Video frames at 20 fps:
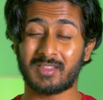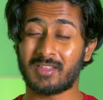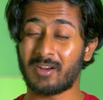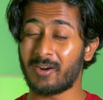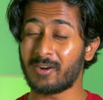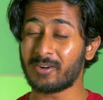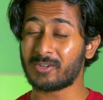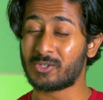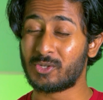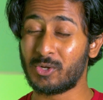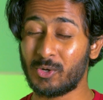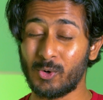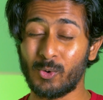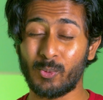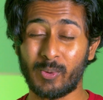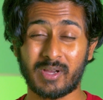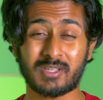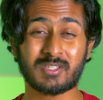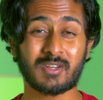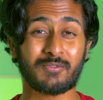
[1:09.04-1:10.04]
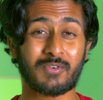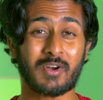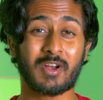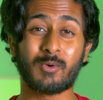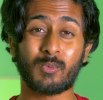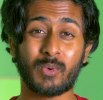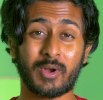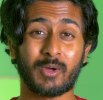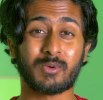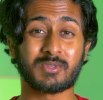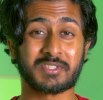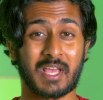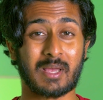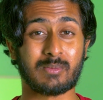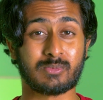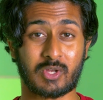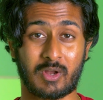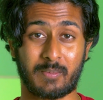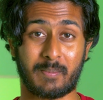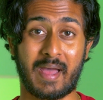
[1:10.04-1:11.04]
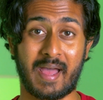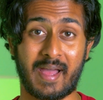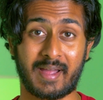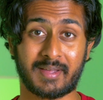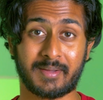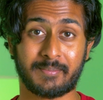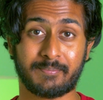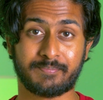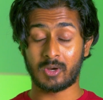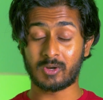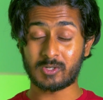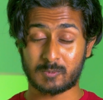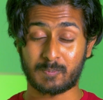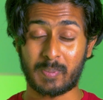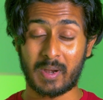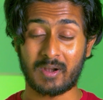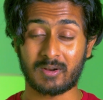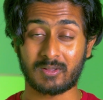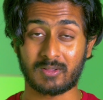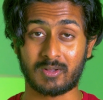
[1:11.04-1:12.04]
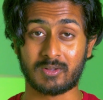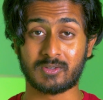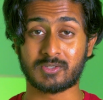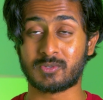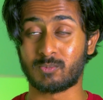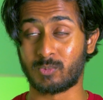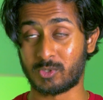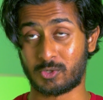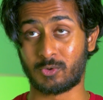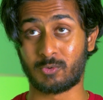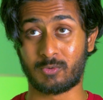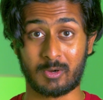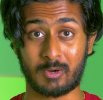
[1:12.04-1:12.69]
there are two ways of running Windows games on Mac. There's Parallels, which will